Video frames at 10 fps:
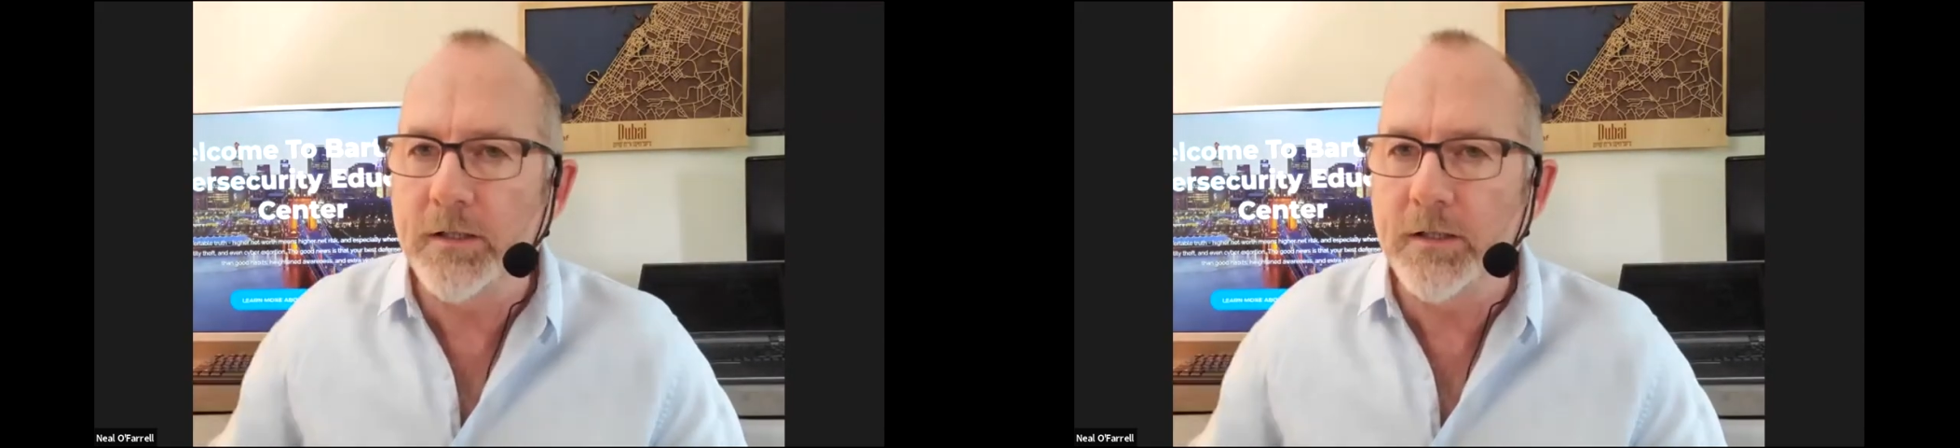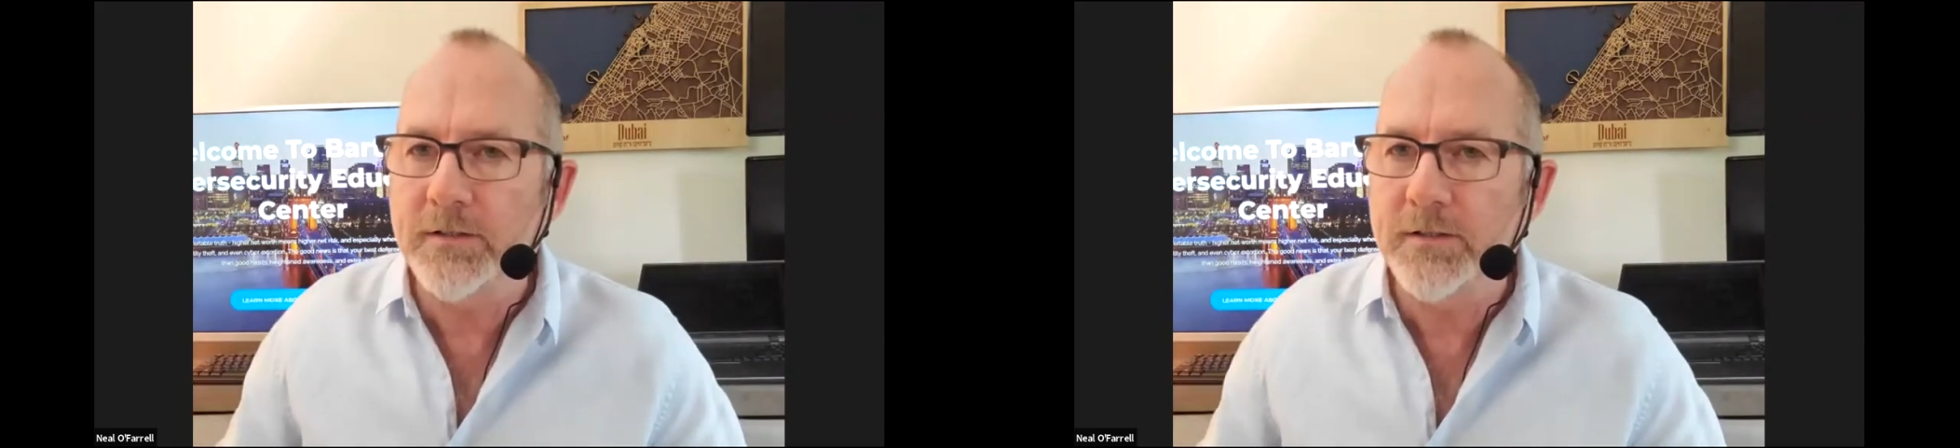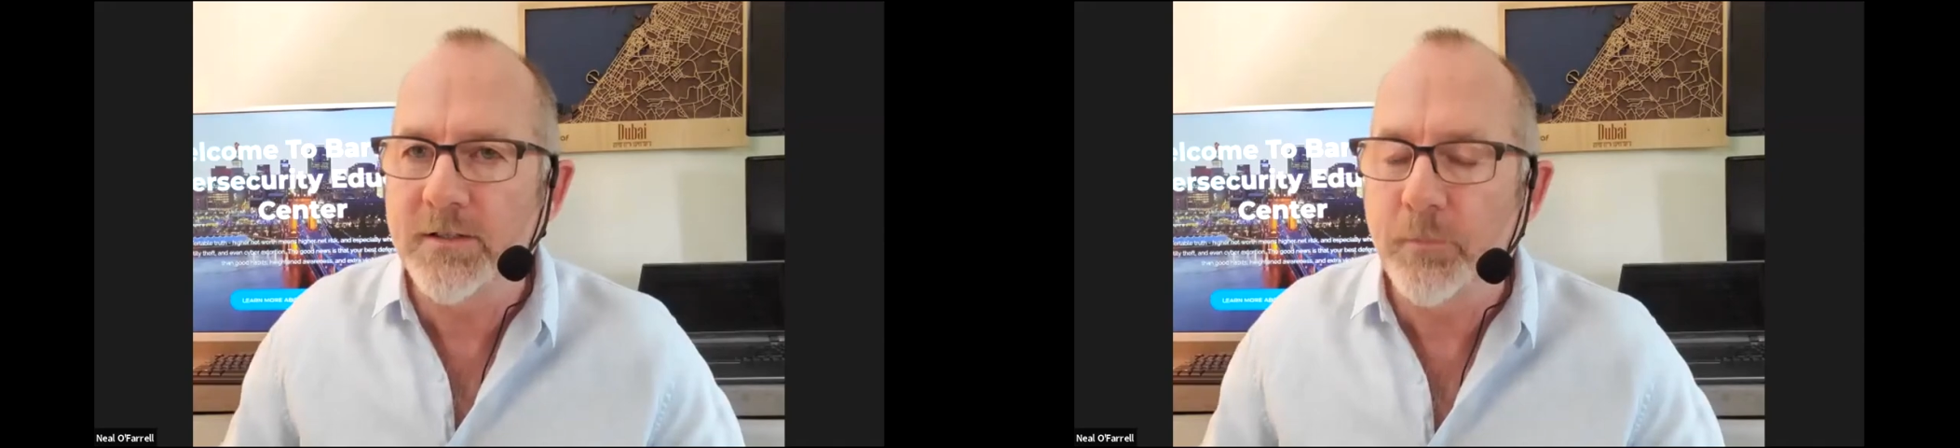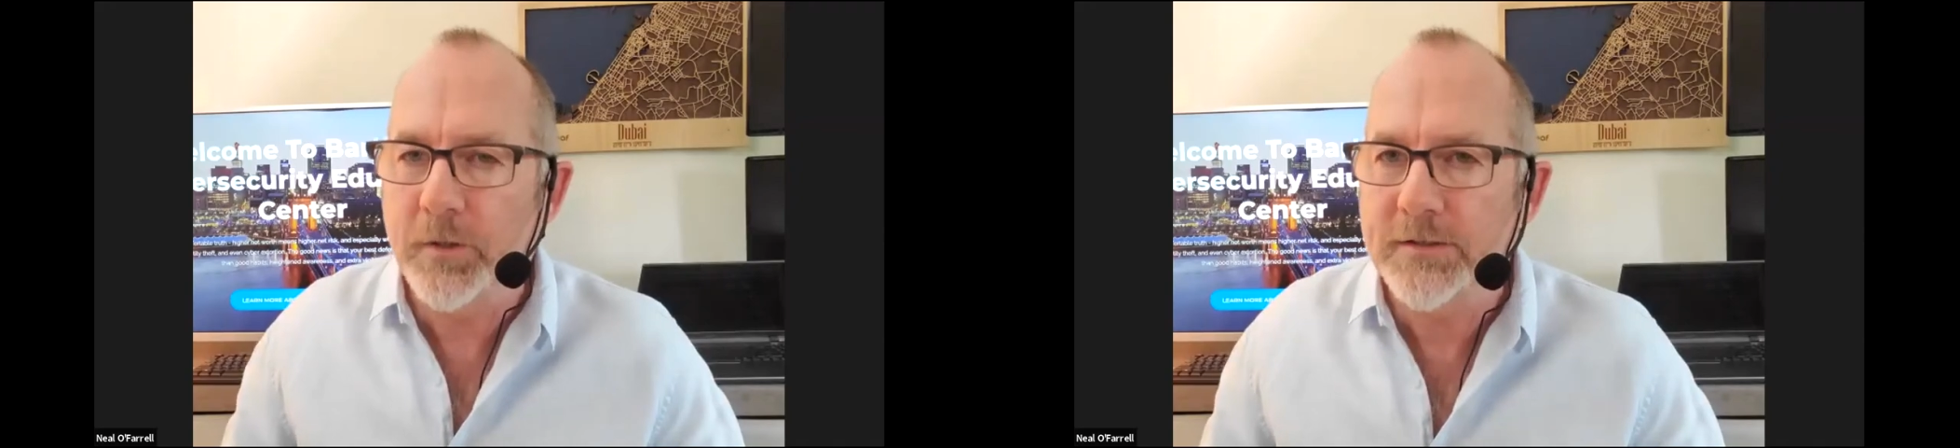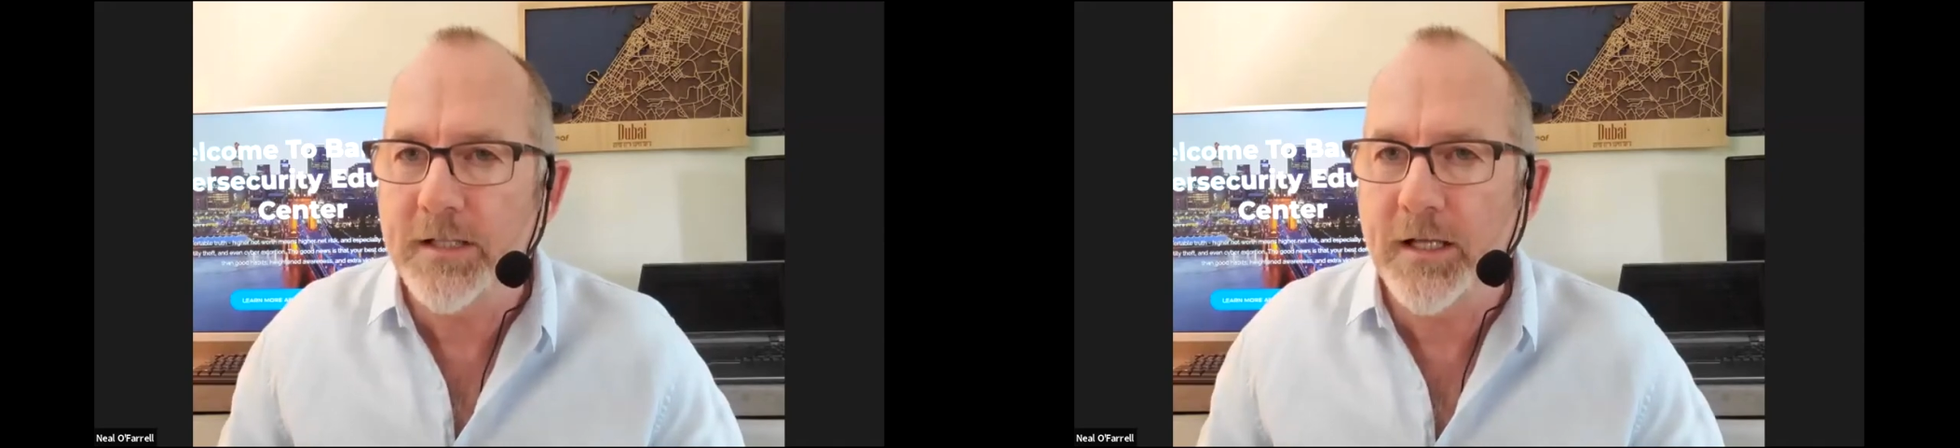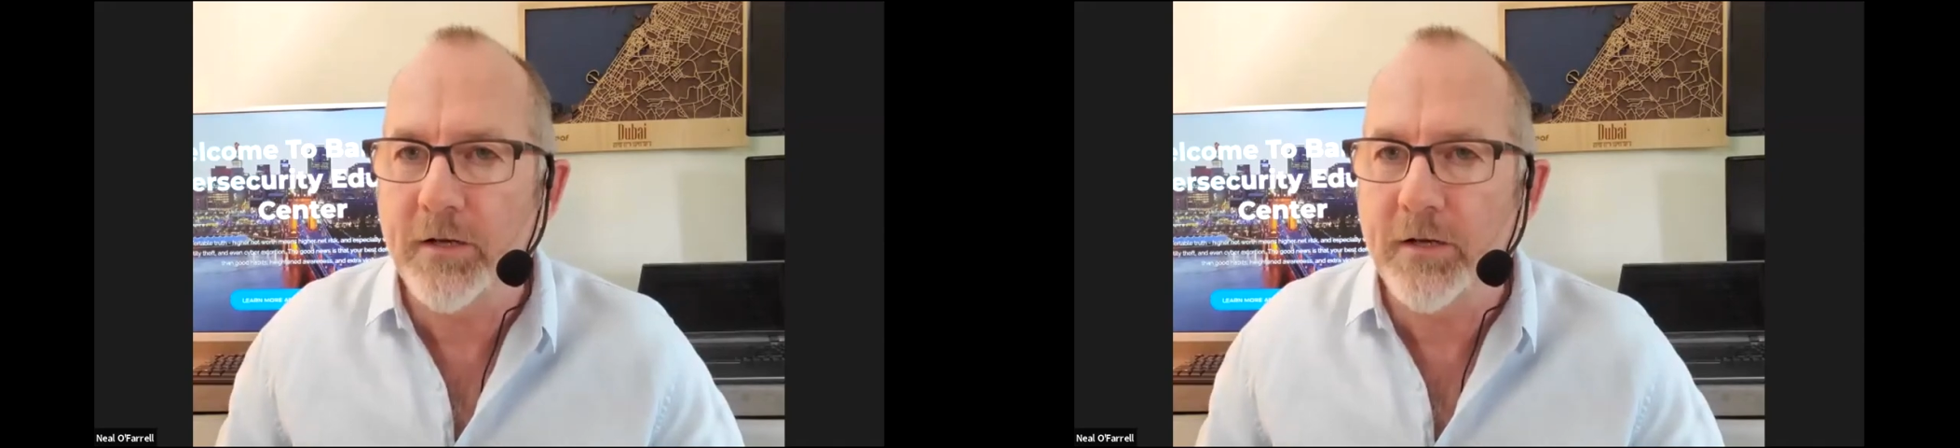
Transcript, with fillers: It's as simple as that,